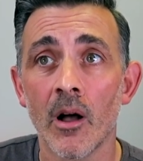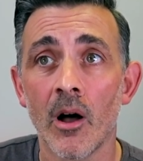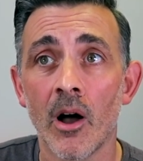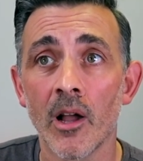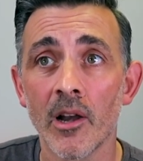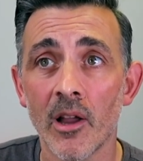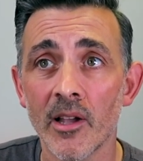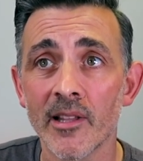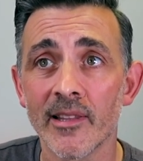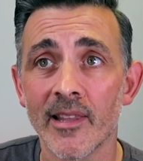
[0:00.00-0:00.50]
I
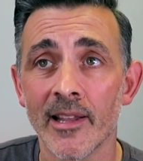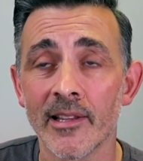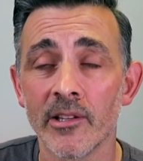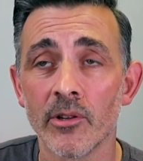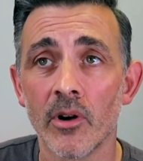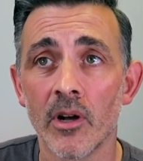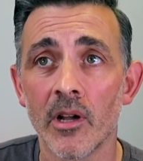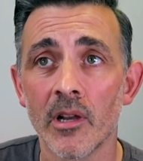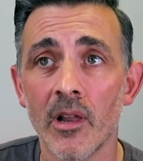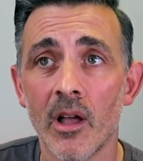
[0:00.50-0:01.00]
like
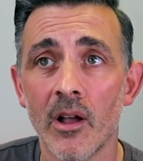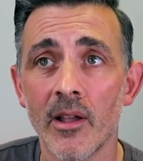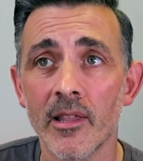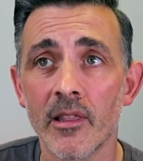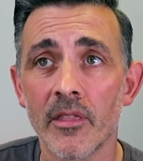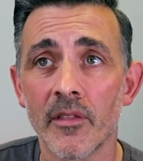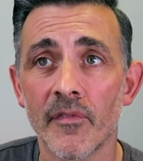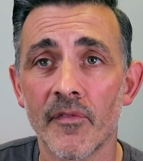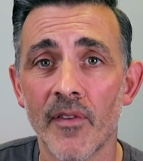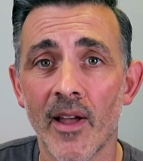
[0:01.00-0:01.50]
Daniel. I
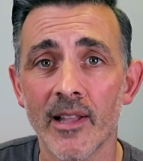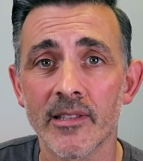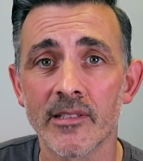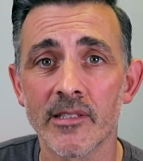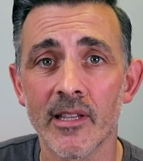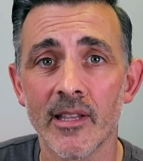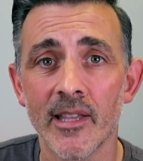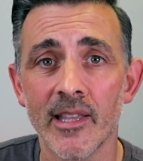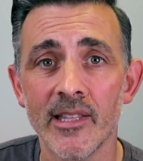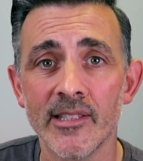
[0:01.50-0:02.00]
like the fact
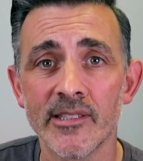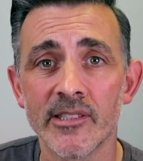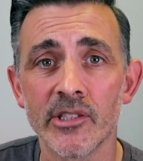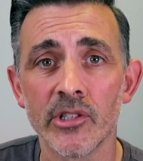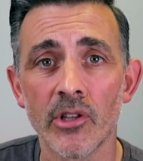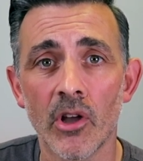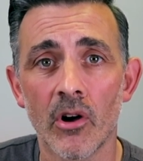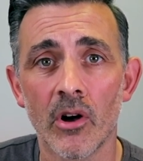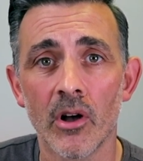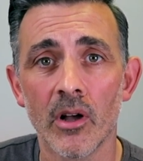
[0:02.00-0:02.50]
that he's
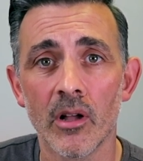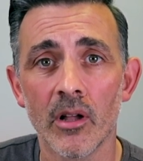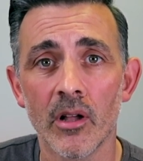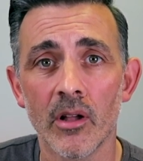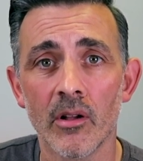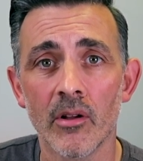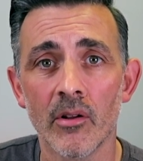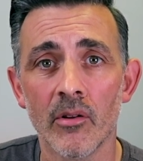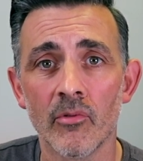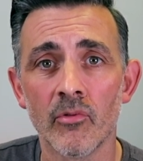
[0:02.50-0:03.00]
not
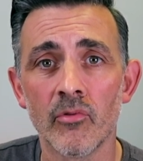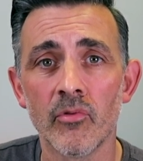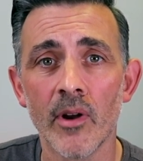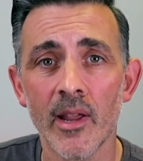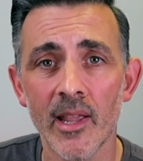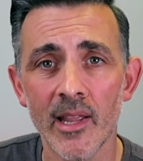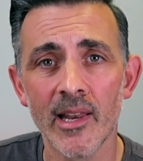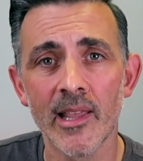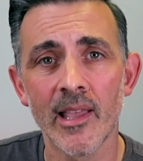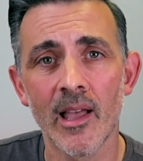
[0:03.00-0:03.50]

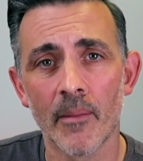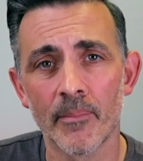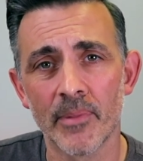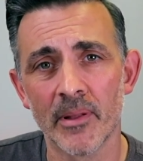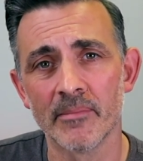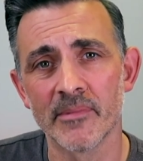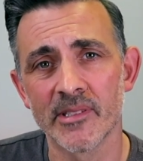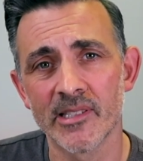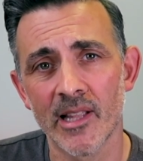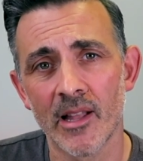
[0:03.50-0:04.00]
really up
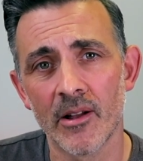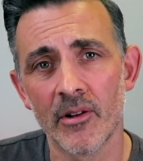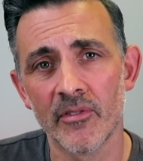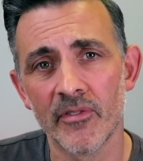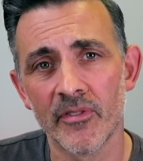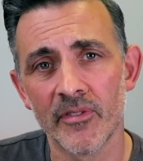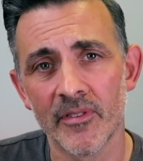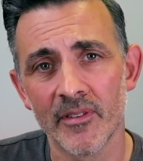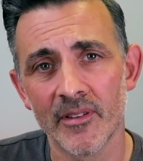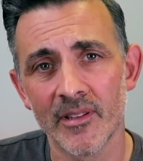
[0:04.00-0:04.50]

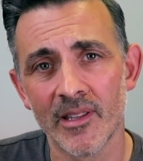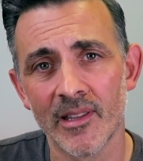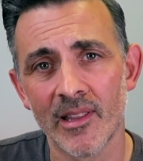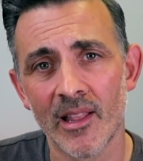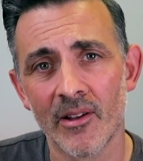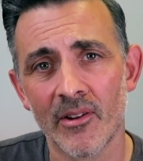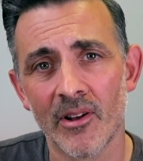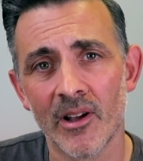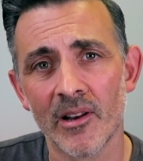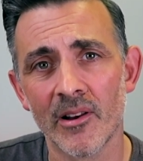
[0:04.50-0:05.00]
himself. You
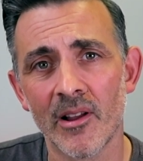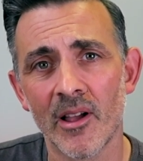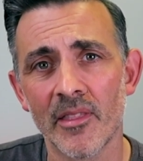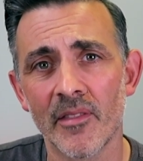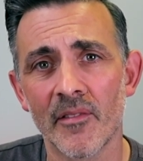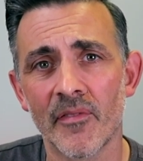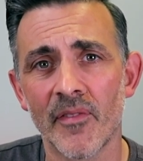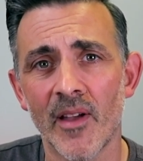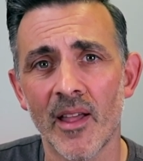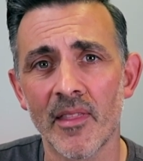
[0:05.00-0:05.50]
know, I like
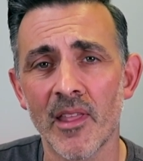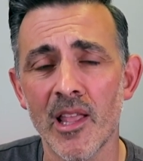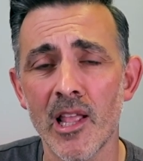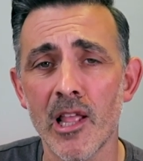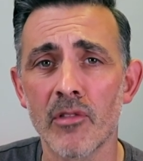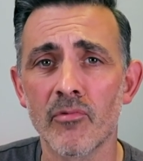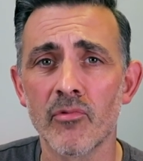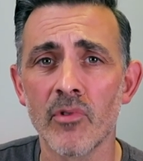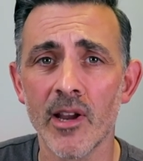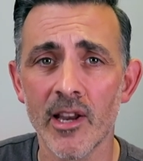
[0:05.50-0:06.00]
the fact that
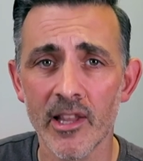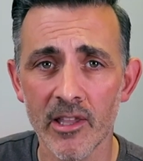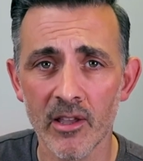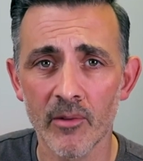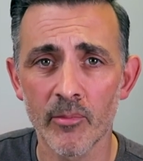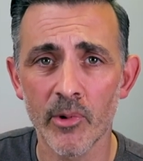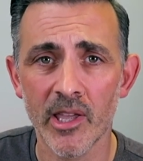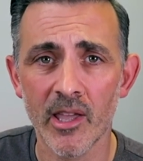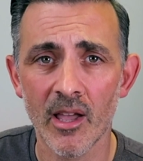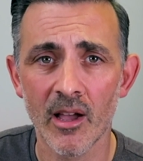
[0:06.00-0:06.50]
he's really
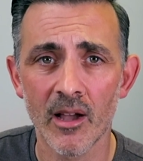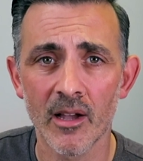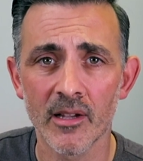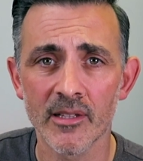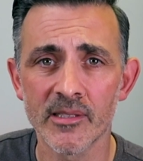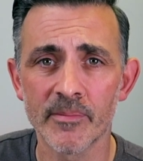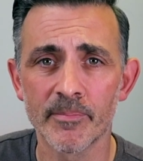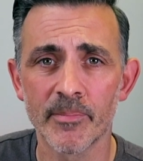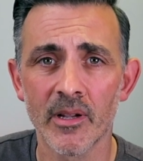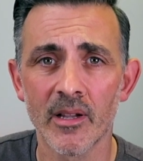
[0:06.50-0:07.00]
good with
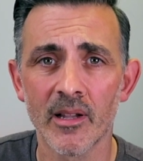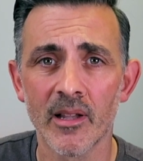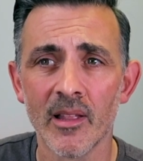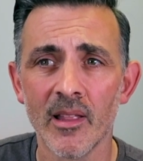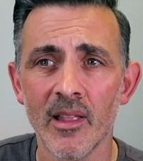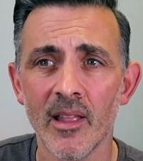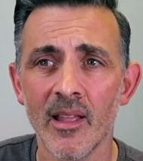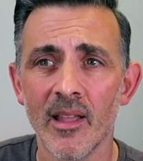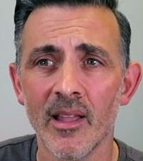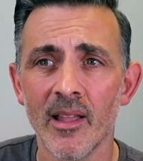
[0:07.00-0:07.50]
cards, but
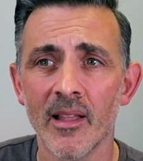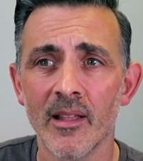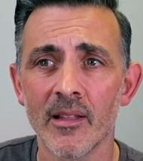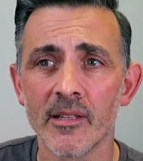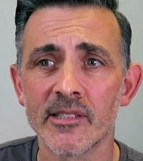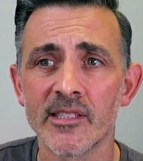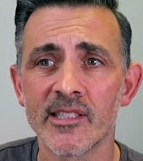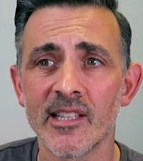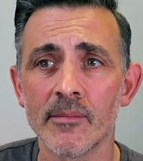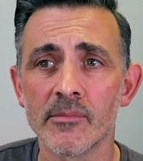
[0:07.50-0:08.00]

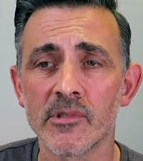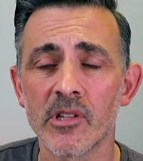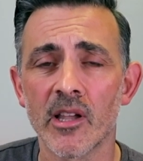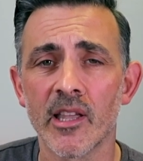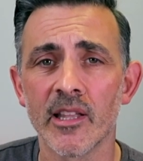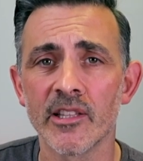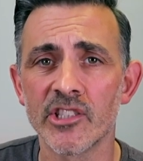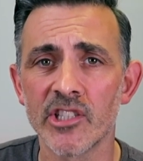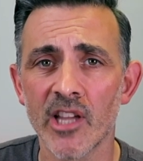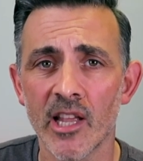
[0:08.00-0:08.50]
seems like
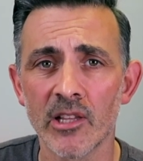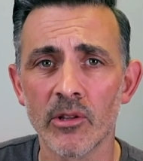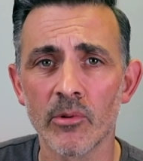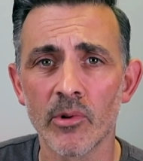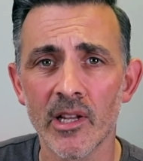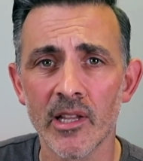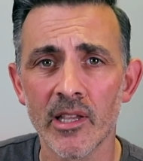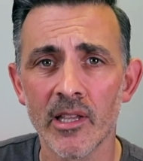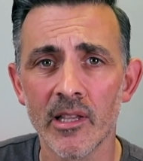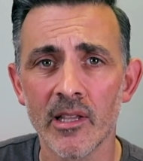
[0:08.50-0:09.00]
a
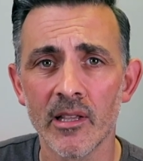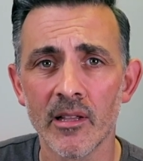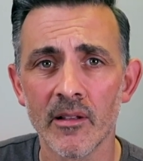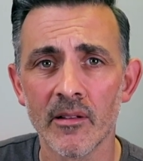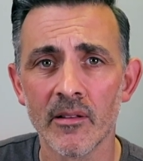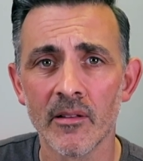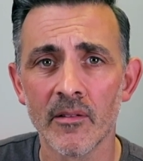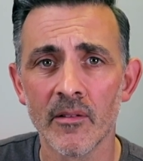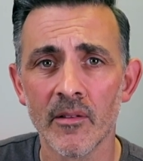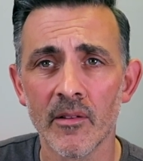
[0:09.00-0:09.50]
genuinely
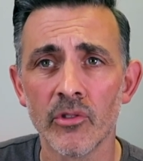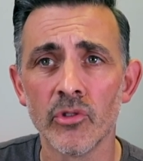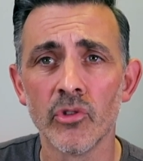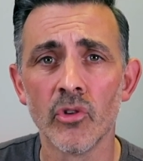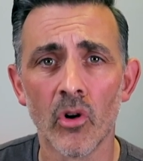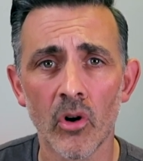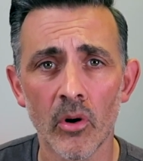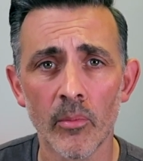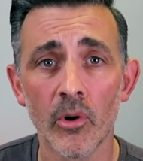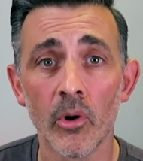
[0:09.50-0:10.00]

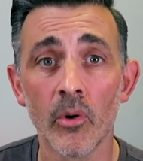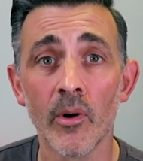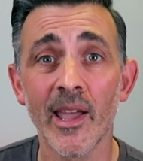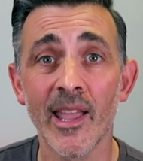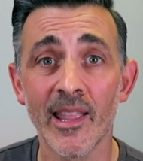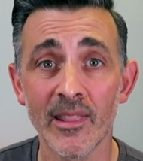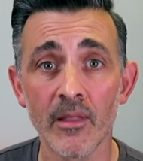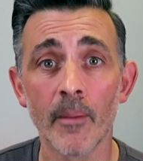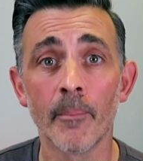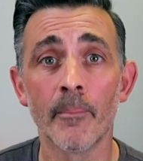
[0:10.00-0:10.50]
normal,
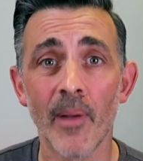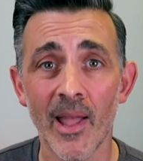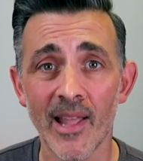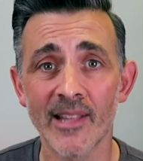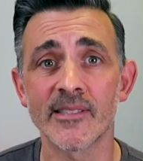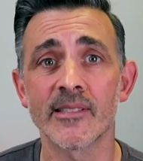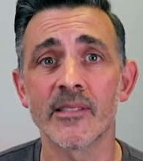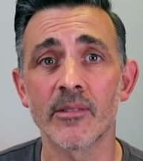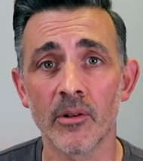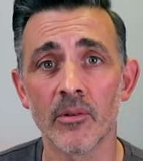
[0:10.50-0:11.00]
in the
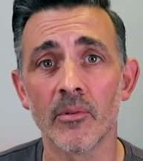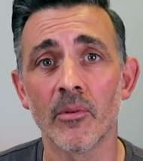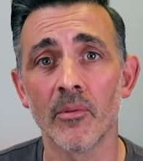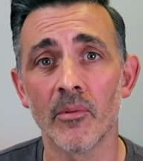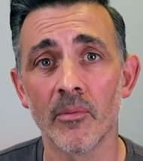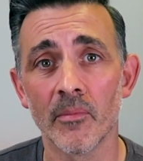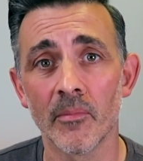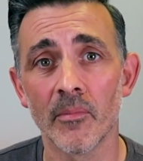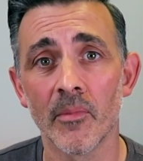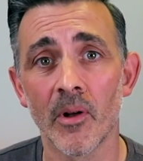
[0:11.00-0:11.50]
best,
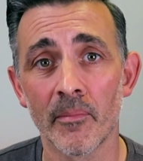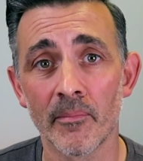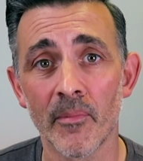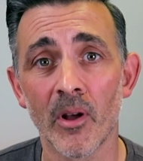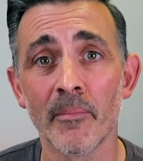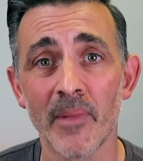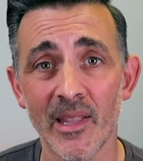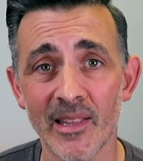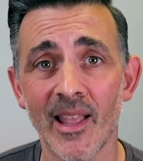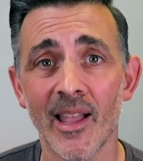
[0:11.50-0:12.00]
I
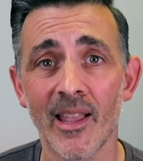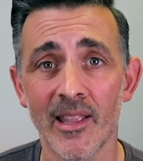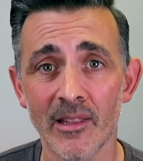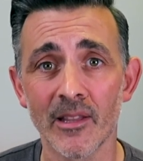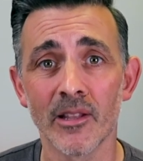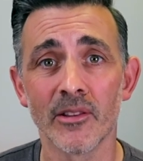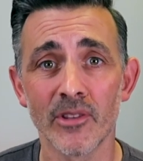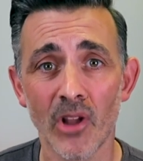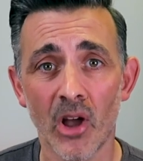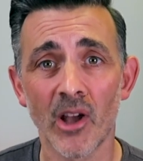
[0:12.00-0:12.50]
mean that in
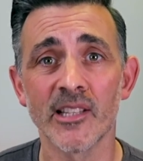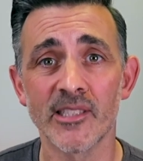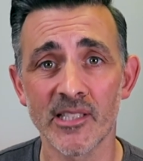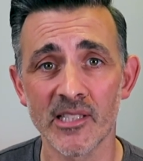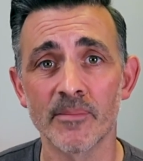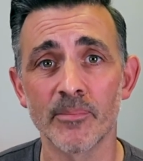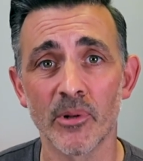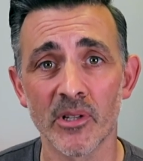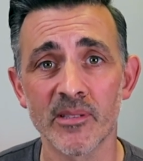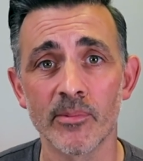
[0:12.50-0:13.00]
the
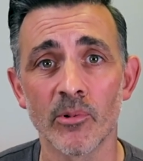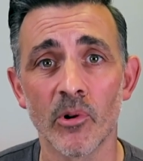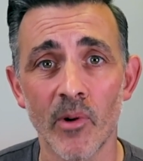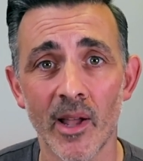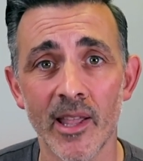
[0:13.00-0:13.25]
nicest possible